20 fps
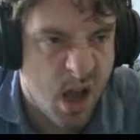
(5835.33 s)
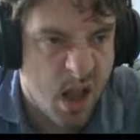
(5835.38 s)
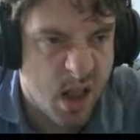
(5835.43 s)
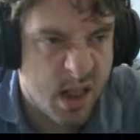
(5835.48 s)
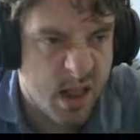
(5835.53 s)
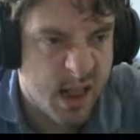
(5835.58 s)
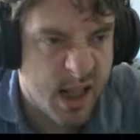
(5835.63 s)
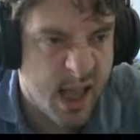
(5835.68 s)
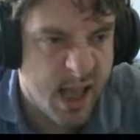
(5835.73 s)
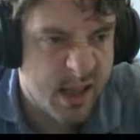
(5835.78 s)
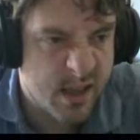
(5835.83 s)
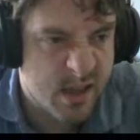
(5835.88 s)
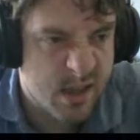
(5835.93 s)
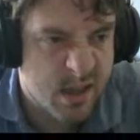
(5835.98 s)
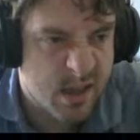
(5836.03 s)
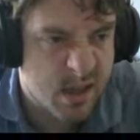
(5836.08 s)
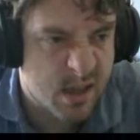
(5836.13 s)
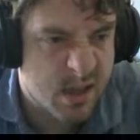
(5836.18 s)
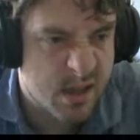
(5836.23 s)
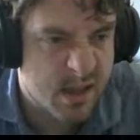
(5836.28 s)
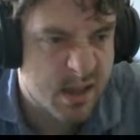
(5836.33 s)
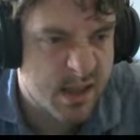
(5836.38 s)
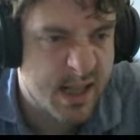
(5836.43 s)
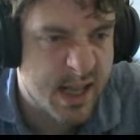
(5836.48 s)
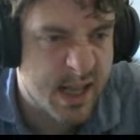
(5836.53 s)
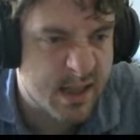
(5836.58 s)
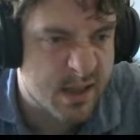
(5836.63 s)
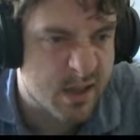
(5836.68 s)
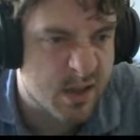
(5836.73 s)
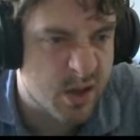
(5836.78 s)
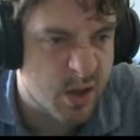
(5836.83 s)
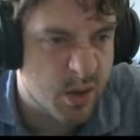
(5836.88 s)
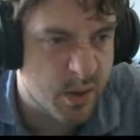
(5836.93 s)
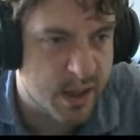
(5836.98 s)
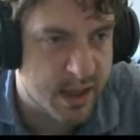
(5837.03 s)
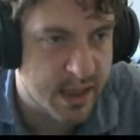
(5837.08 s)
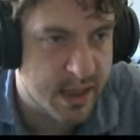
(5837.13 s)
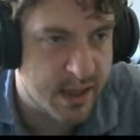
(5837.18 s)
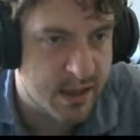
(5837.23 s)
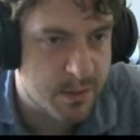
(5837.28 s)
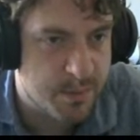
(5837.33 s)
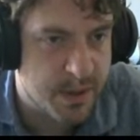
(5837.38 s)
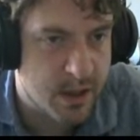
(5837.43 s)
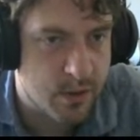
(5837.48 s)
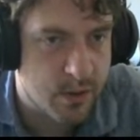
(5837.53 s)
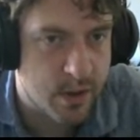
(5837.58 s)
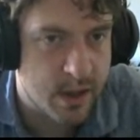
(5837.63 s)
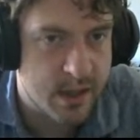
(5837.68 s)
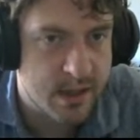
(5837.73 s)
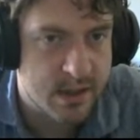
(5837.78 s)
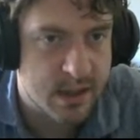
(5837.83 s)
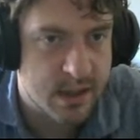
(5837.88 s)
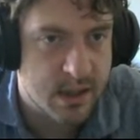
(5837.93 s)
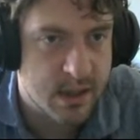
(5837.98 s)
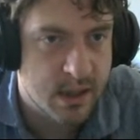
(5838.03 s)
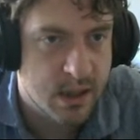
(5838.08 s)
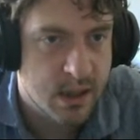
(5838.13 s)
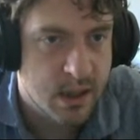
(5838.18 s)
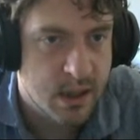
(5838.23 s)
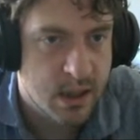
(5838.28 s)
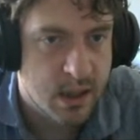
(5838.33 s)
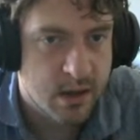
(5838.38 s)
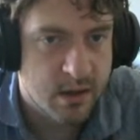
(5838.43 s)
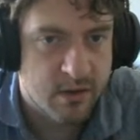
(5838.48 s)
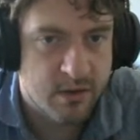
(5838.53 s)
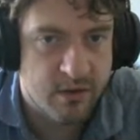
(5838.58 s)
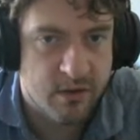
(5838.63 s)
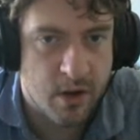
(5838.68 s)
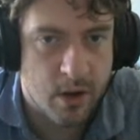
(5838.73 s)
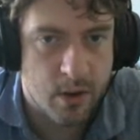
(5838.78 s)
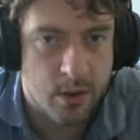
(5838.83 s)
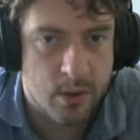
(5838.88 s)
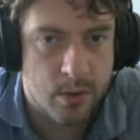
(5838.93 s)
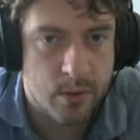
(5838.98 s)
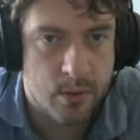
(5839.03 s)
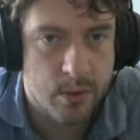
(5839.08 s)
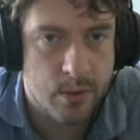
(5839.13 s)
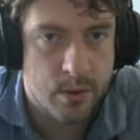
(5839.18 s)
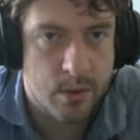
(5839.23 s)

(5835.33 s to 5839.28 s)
Let's do it. Let's be crazy. So